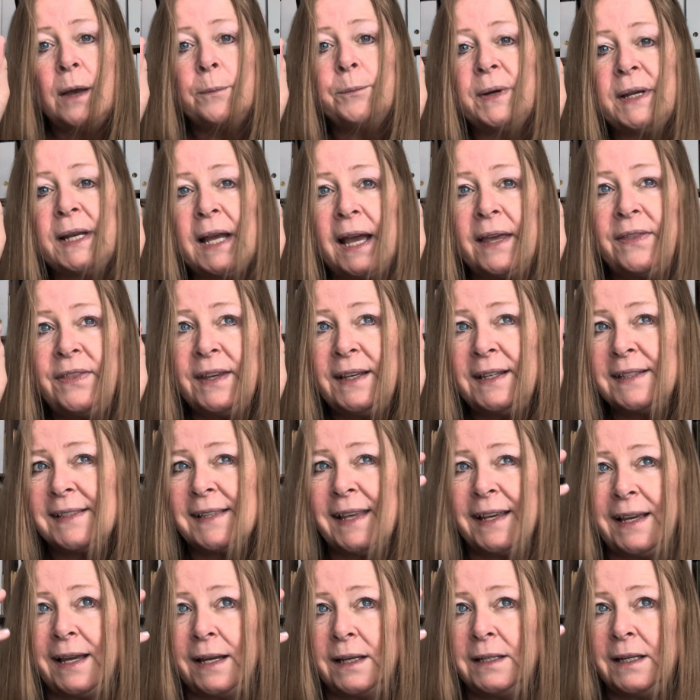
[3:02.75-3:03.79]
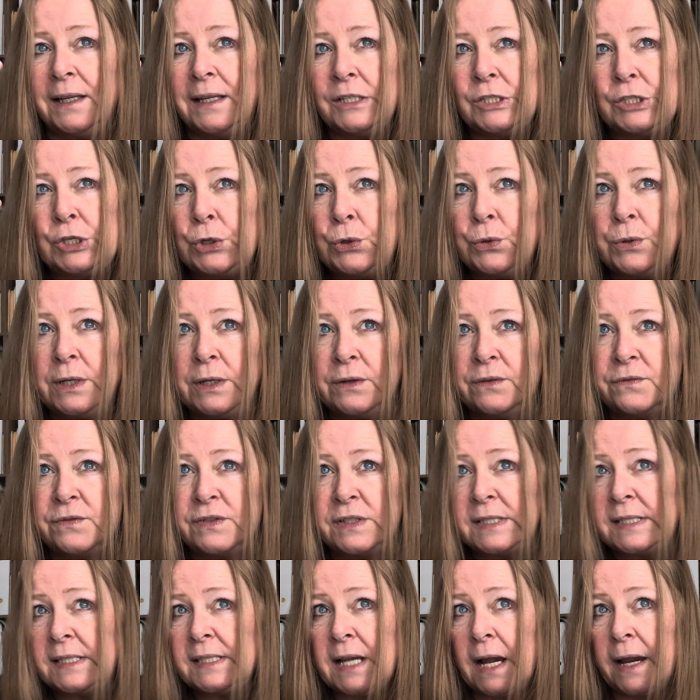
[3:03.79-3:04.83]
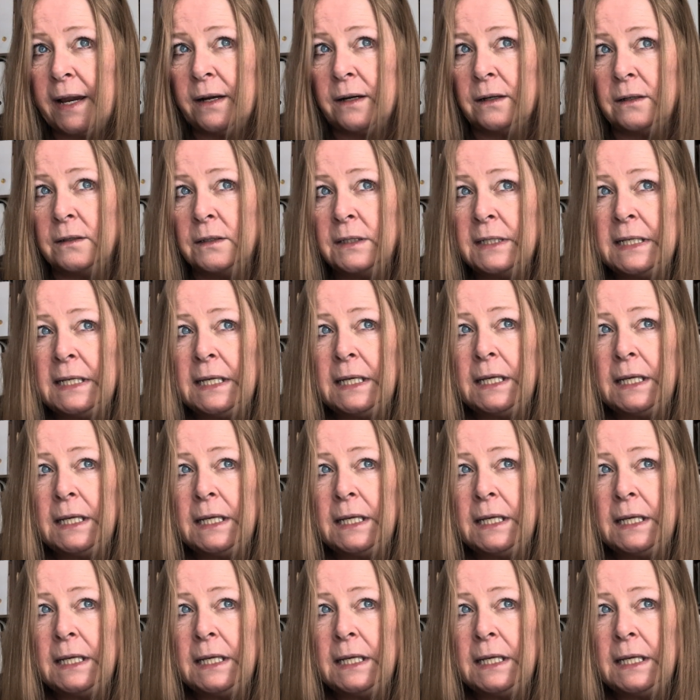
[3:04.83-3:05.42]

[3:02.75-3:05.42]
But I think it's like an intuitive style.